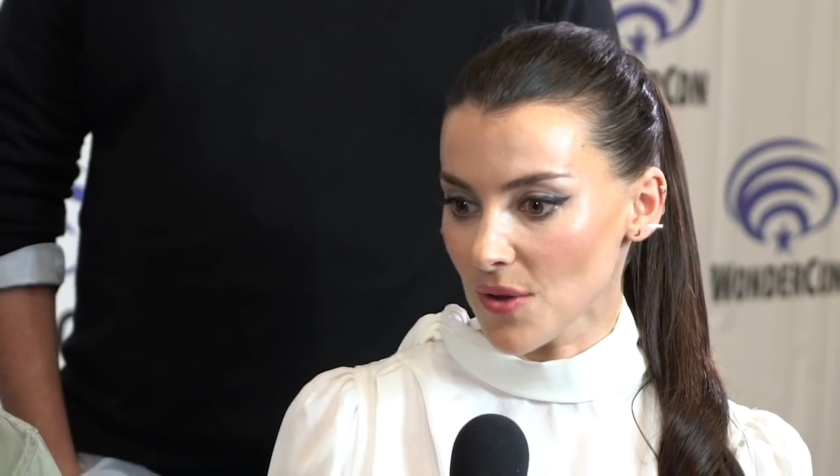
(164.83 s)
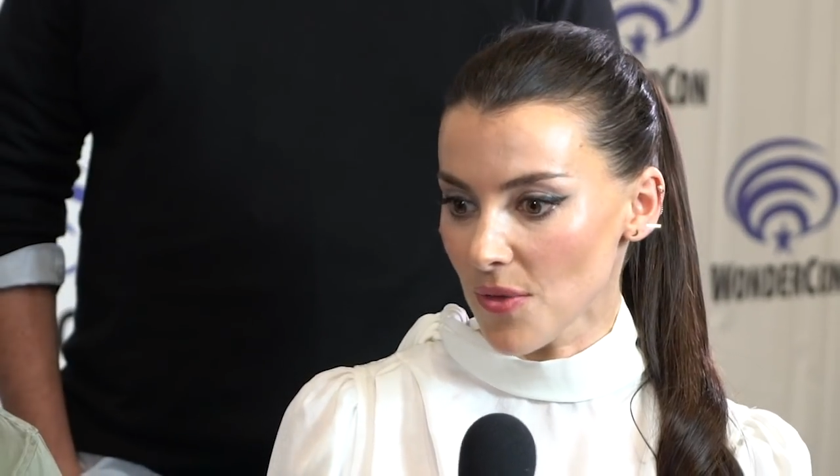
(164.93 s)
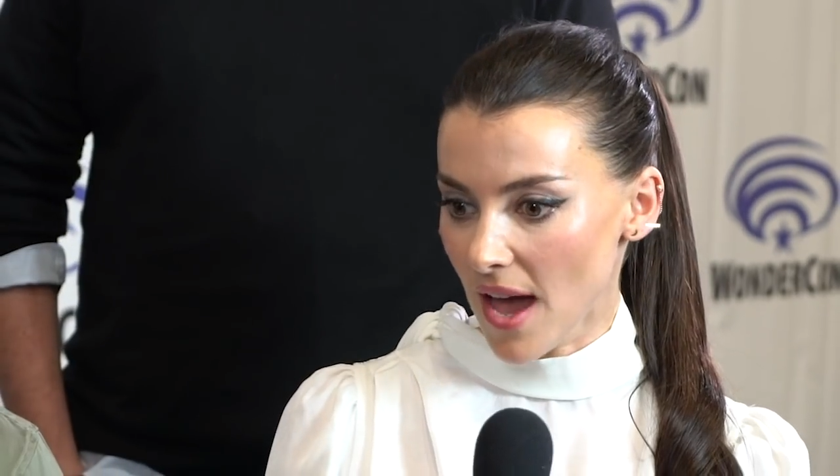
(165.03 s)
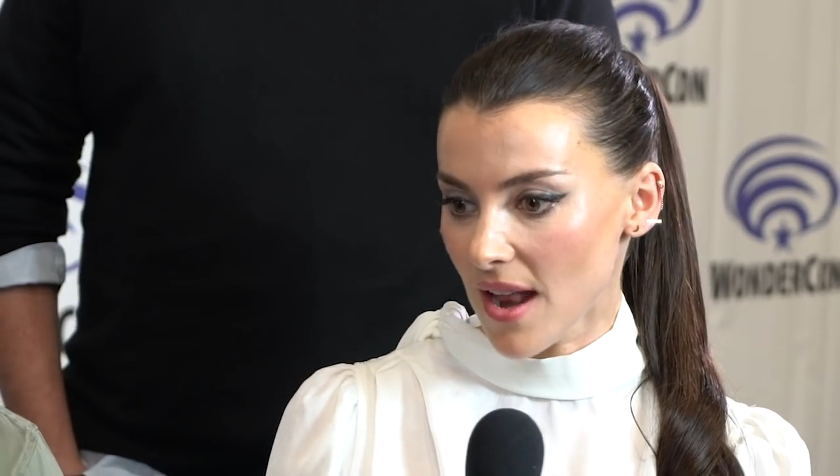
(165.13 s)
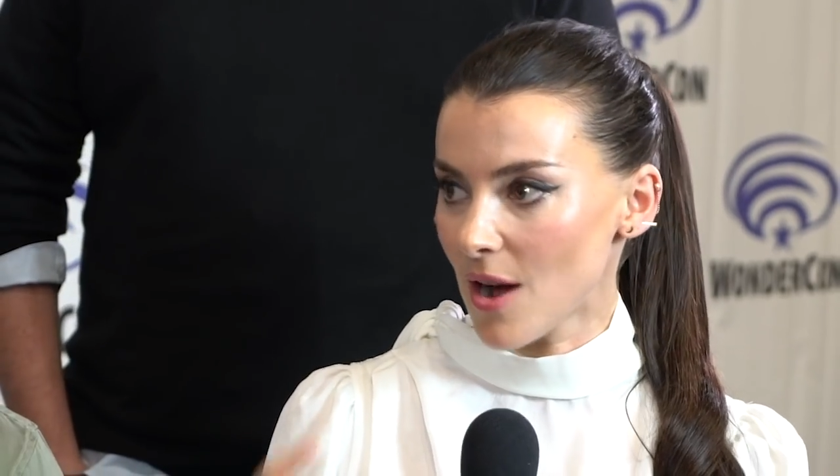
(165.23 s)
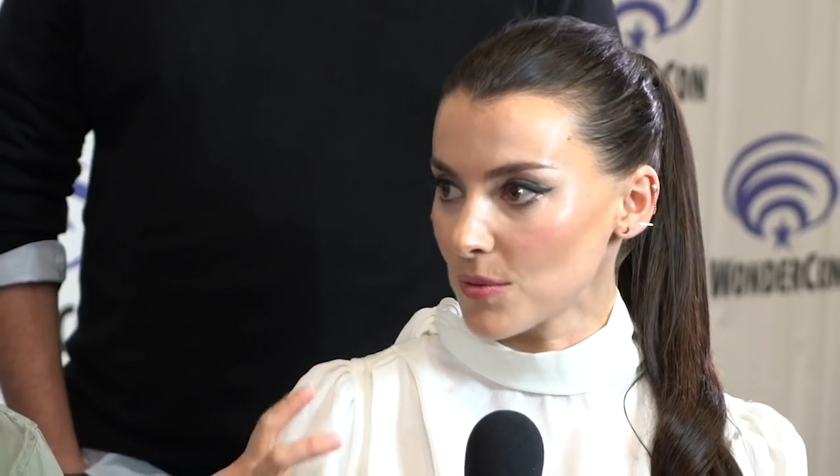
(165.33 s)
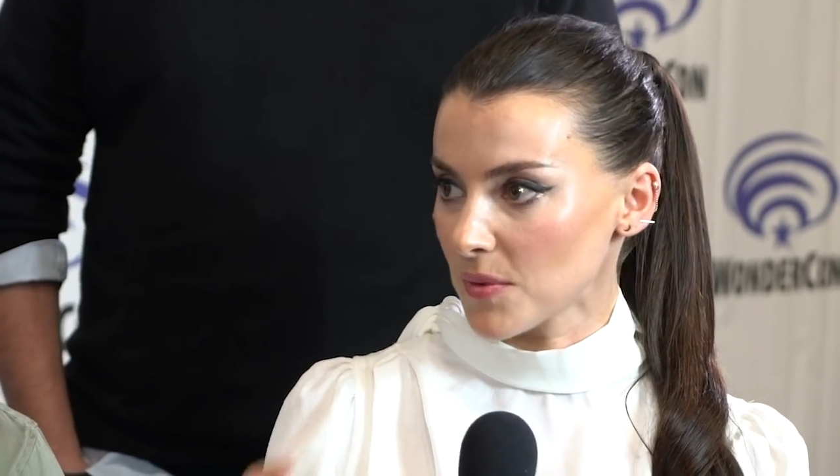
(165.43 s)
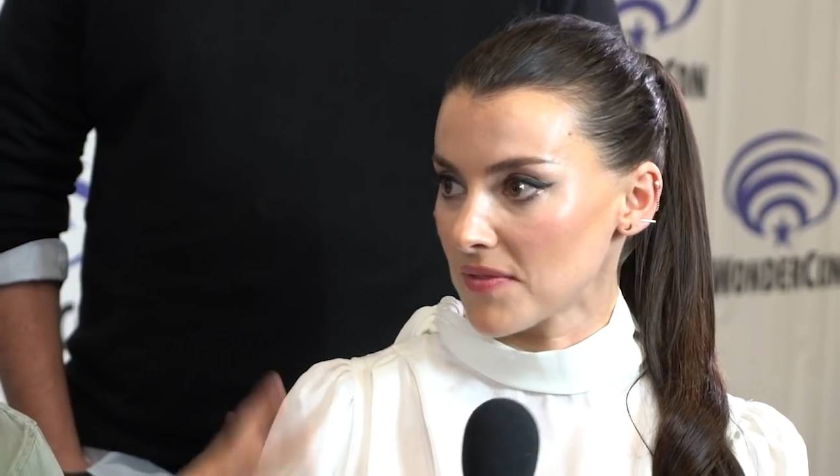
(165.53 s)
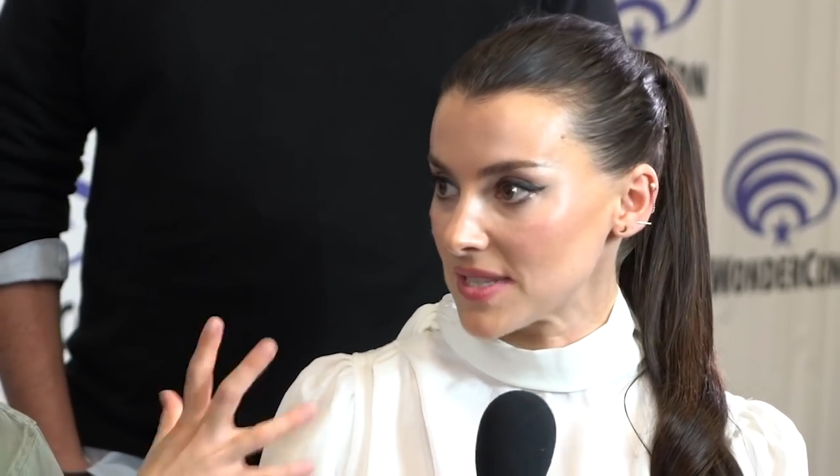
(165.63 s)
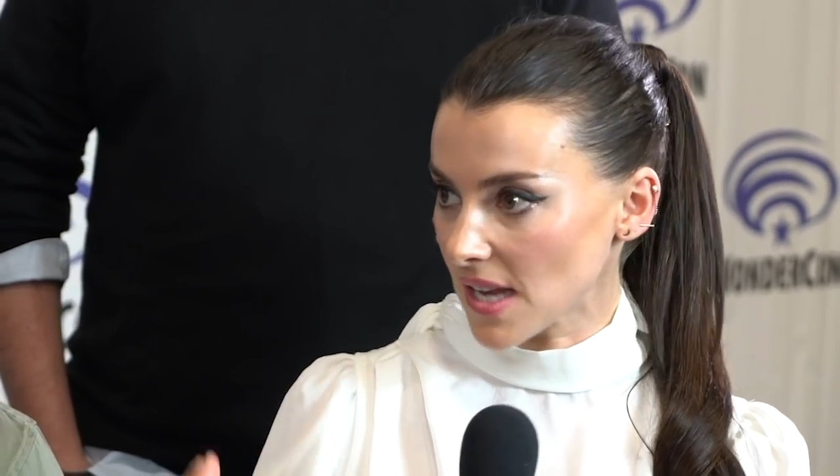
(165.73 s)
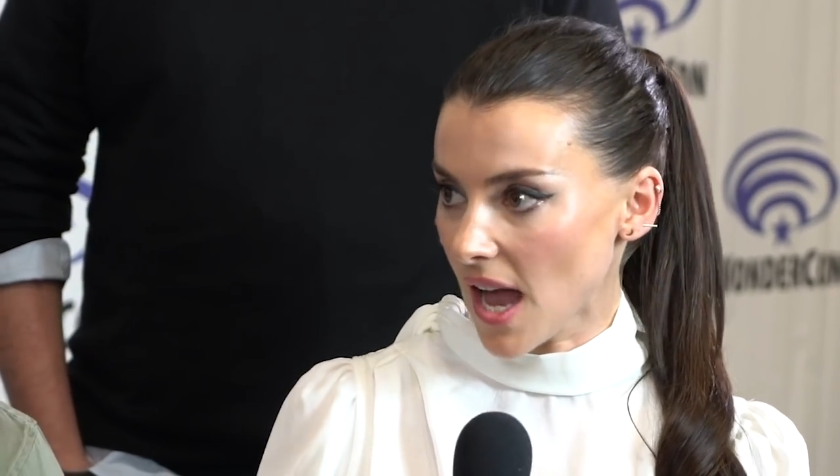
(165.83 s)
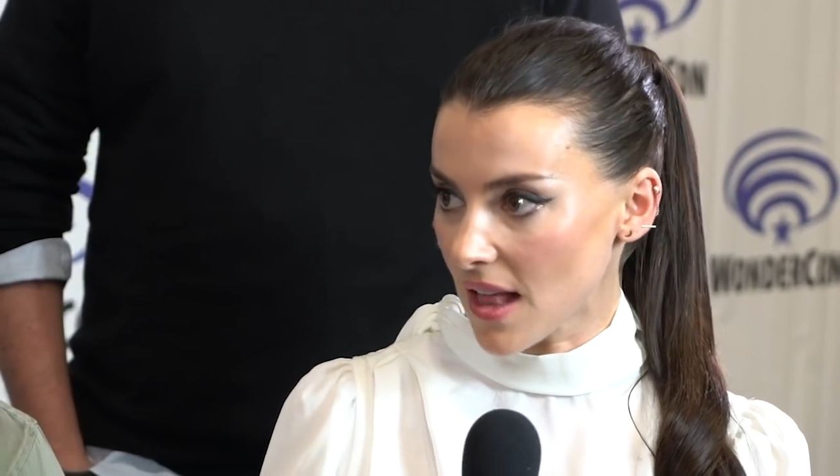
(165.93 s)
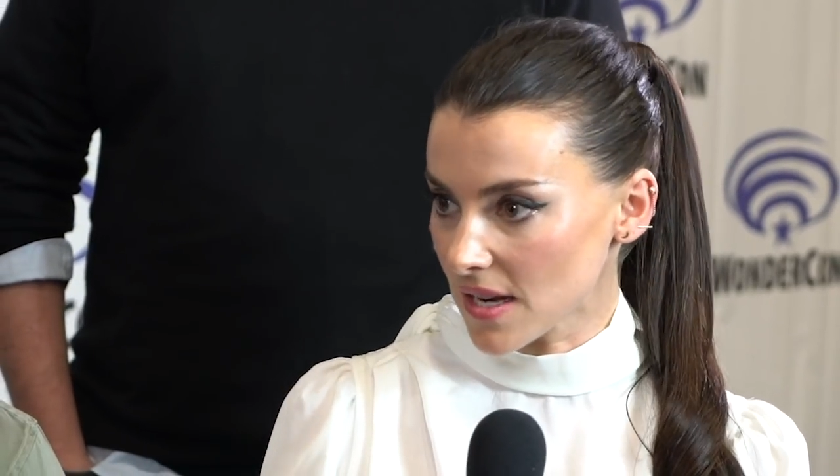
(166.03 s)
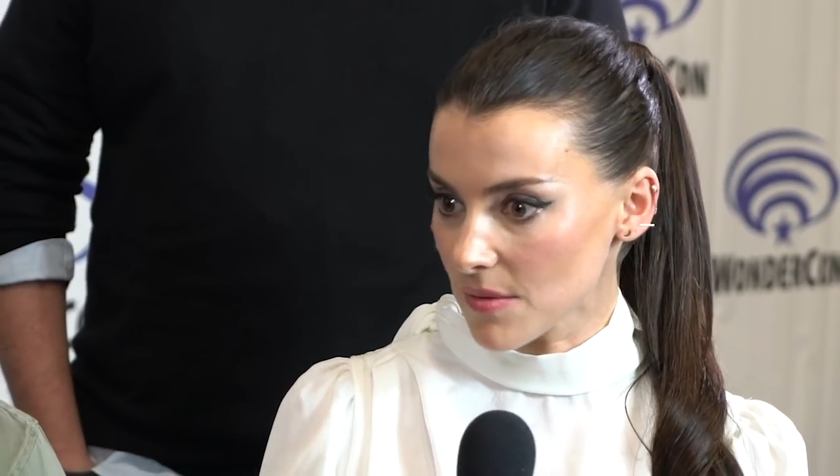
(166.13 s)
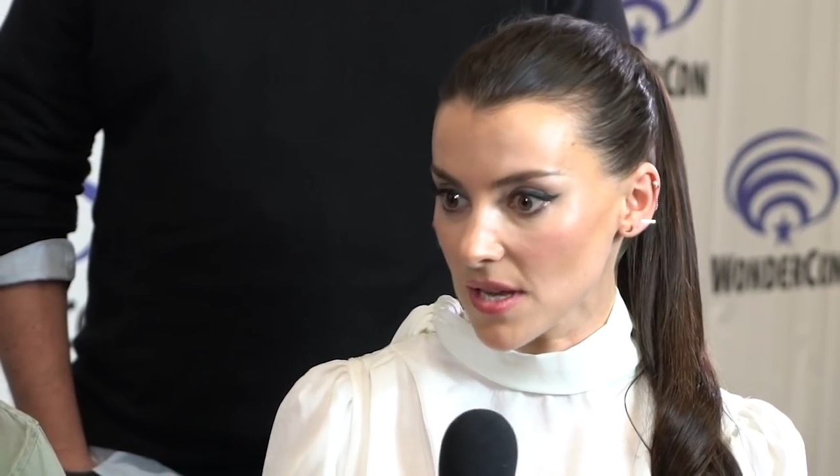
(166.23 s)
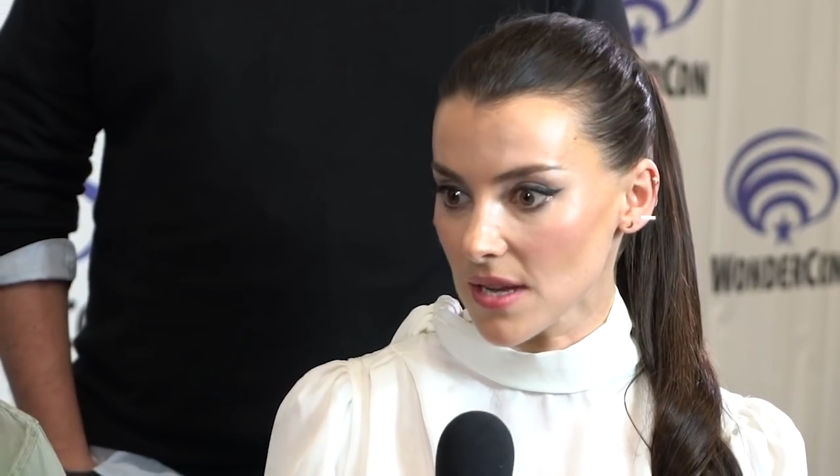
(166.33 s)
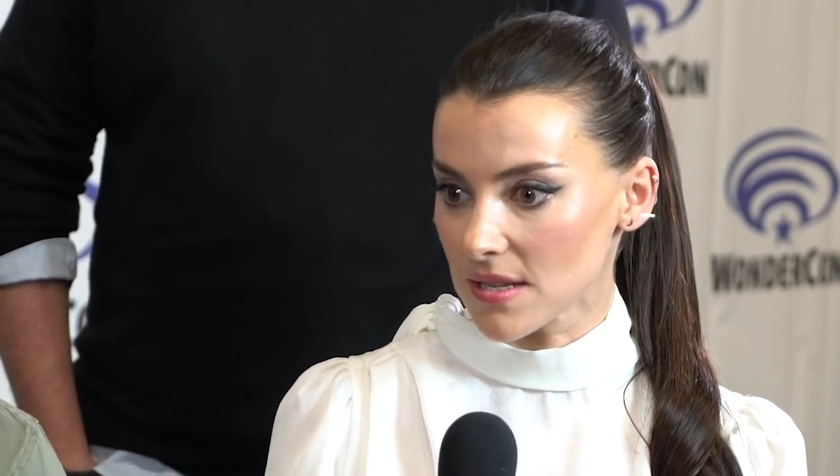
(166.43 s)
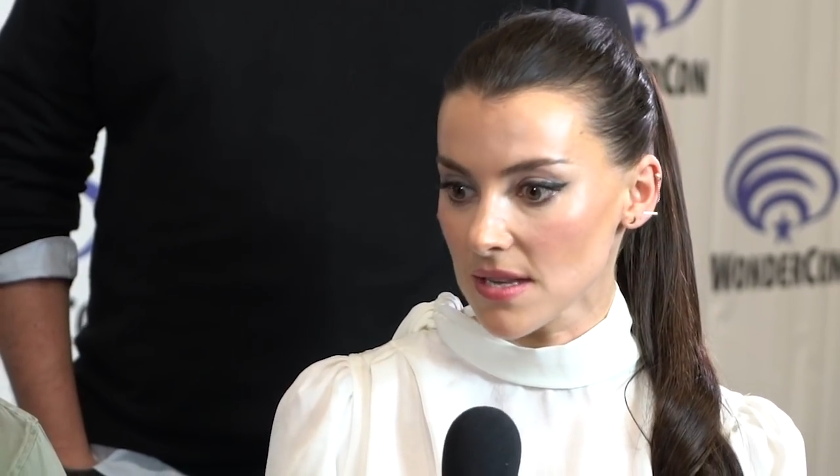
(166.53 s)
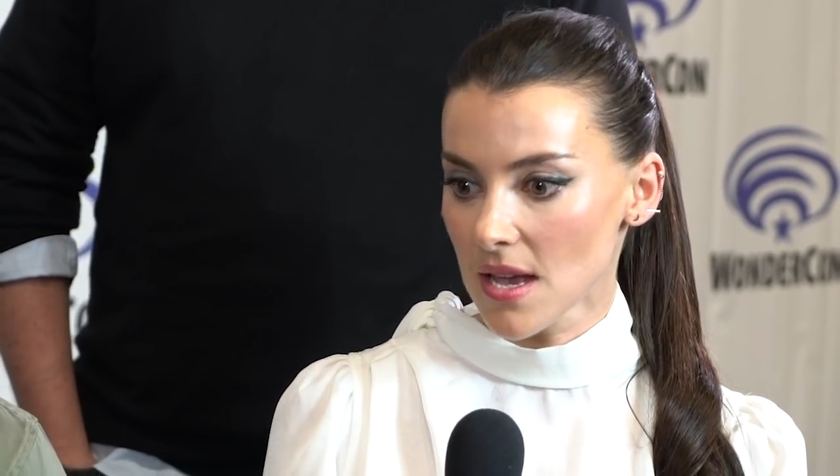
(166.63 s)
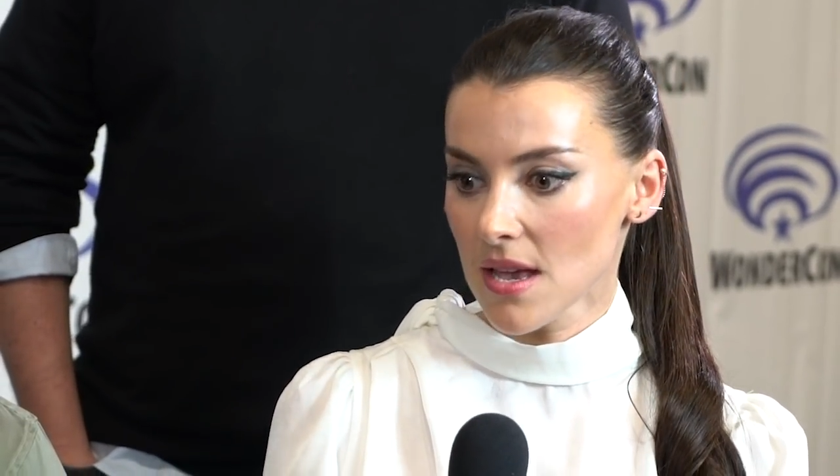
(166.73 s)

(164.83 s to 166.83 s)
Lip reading: So that helped with the physicality because